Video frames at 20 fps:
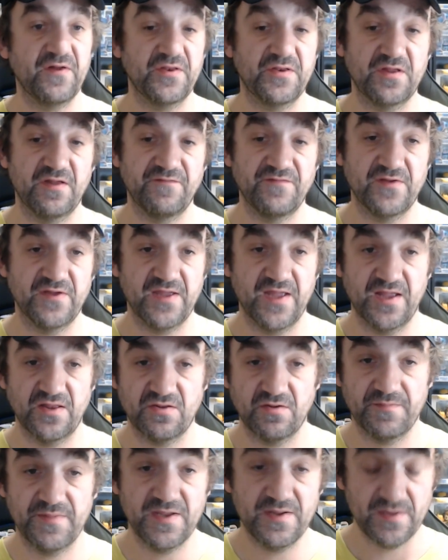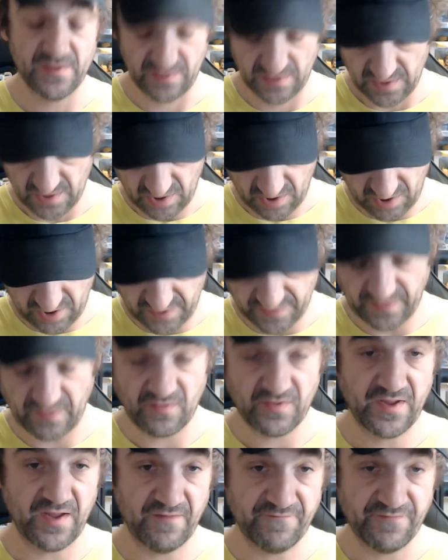stuff you get. So be on the
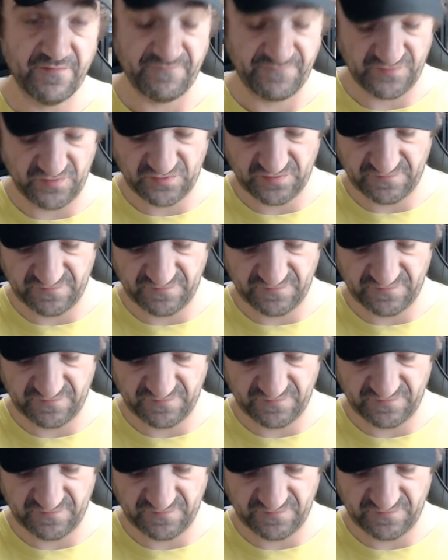lookout for a future